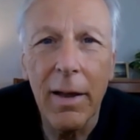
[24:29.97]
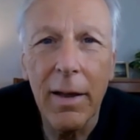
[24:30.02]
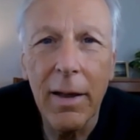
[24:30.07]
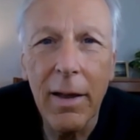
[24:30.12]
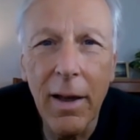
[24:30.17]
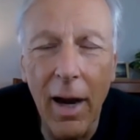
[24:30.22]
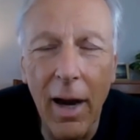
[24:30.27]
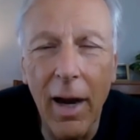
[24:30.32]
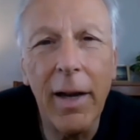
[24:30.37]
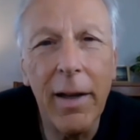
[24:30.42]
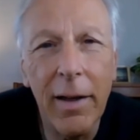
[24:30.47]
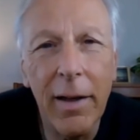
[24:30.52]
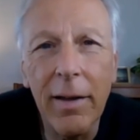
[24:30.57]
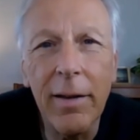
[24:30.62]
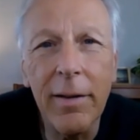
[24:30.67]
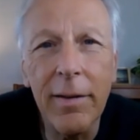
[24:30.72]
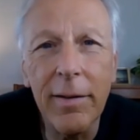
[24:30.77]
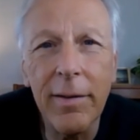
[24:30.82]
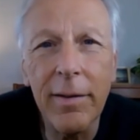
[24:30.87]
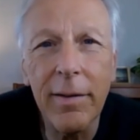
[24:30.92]
guide
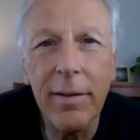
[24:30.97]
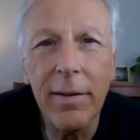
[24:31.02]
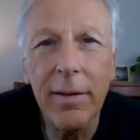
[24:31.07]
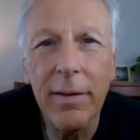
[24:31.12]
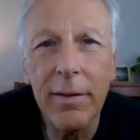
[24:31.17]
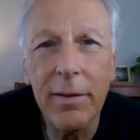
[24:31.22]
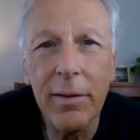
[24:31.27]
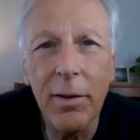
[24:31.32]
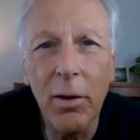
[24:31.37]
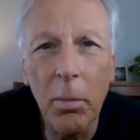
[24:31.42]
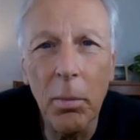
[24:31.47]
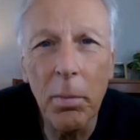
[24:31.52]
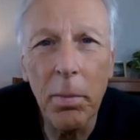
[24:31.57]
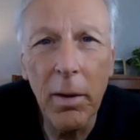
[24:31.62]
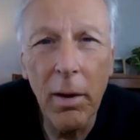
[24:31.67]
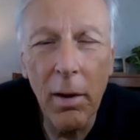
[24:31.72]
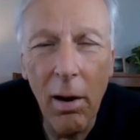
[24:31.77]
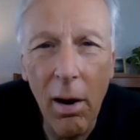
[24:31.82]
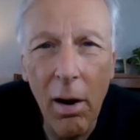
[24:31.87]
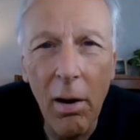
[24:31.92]
us, to open
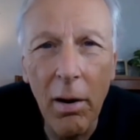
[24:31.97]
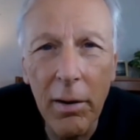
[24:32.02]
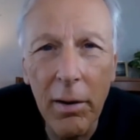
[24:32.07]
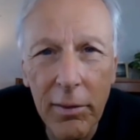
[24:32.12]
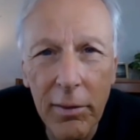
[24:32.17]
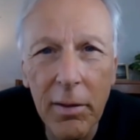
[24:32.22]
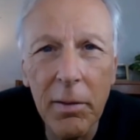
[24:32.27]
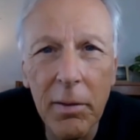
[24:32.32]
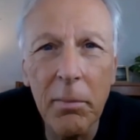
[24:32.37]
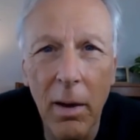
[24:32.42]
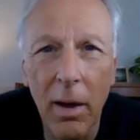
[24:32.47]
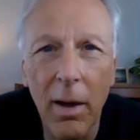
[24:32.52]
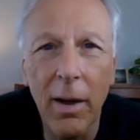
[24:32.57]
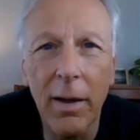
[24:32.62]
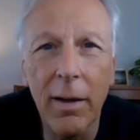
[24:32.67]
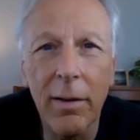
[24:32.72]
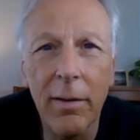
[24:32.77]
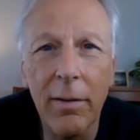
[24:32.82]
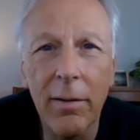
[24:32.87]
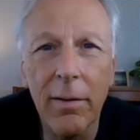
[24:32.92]
our hearts and
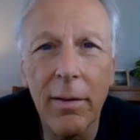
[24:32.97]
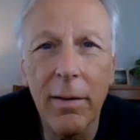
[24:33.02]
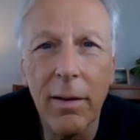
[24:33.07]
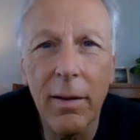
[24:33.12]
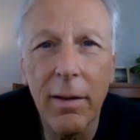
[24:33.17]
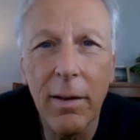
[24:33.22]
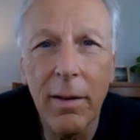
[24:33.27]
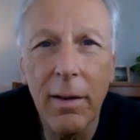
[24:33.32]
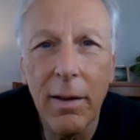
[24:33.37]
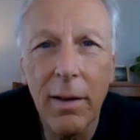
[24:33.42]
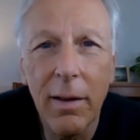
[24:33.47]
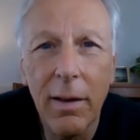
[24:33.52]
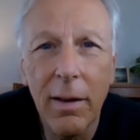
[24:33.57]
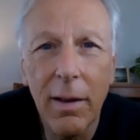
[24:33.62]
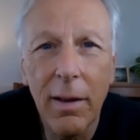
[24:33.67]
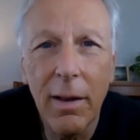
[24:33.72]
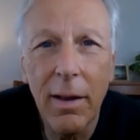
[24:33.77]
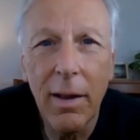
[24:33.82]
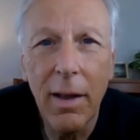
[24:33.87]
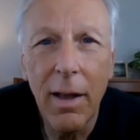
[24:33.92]
minds,
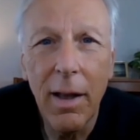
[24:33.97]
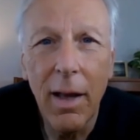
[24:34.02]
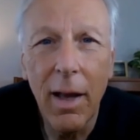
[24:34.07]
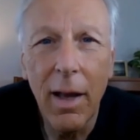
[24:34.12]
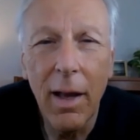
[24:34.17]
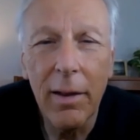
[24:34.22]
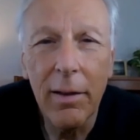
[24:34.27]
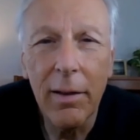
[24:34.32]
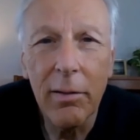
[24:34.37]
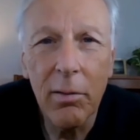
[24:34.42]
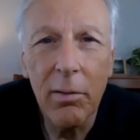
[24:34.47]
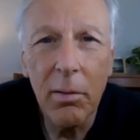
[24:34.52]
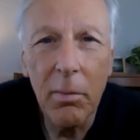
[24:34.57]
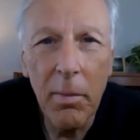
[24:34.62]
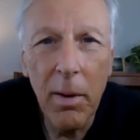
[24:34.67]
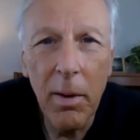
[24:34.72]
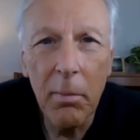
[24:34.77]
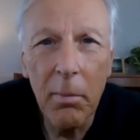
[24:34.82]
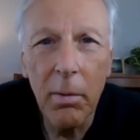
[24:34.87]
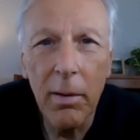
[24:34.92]
and to
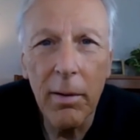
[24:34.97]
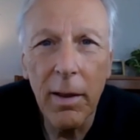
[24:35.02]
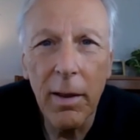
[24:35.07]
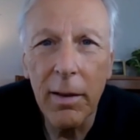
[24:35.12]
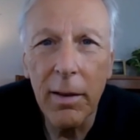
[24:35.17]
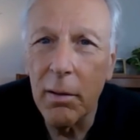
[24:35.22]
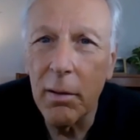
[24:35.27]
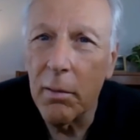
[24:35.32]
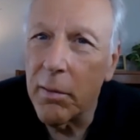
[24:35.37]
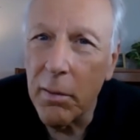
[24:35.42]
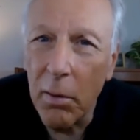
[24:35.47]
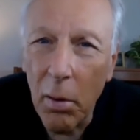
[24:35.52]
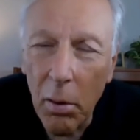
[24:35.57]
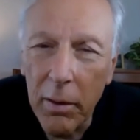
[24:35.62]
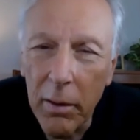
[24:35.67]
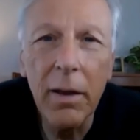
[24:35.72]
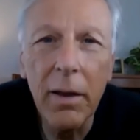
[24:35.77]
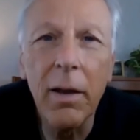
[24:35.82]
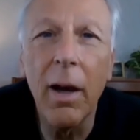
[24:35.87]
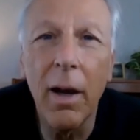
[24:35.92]
remember that there is
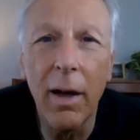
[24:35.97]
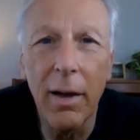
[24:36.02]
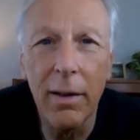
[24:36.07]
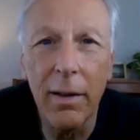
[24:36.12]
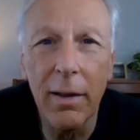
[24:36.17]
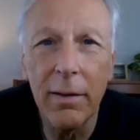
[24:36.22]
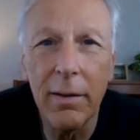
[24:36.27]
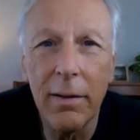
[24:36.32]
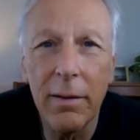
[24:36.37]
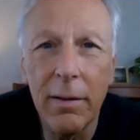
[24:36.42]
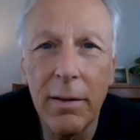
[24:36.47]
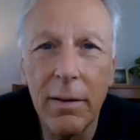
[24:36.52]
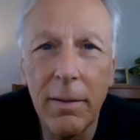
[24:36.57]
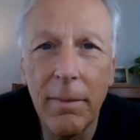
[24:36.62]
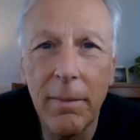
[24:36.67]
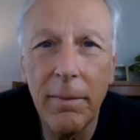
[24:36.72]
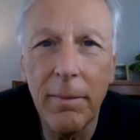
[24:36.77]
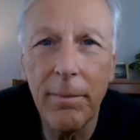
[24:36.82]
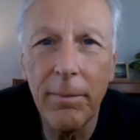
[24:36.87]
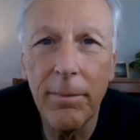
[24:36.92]
only God.
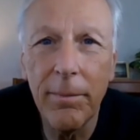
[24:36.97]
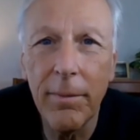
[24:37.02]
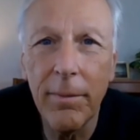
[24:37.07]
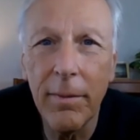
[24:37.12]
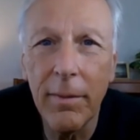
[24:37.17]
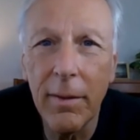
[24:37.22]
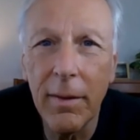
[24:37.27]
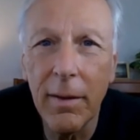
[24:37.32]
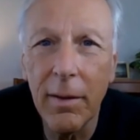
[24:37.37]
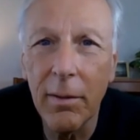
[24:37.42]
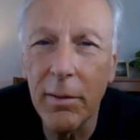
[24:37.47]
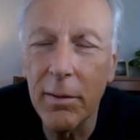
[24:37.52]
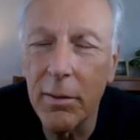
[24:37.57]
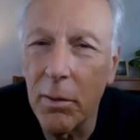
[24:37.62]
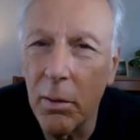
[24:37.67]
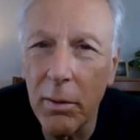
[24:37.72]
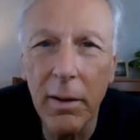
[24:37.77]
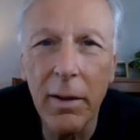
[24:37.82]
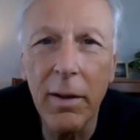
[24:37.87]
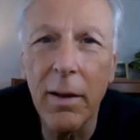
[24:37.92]
There's
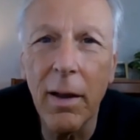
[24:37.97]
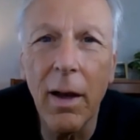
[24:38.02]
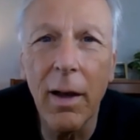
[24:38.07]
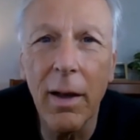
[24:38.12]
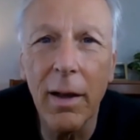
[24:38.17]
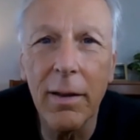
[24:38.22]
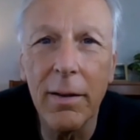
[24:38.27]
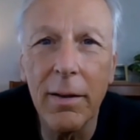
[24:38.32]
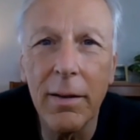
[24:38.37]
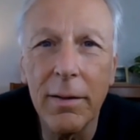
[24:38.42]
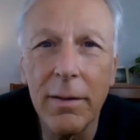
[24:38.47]
only God.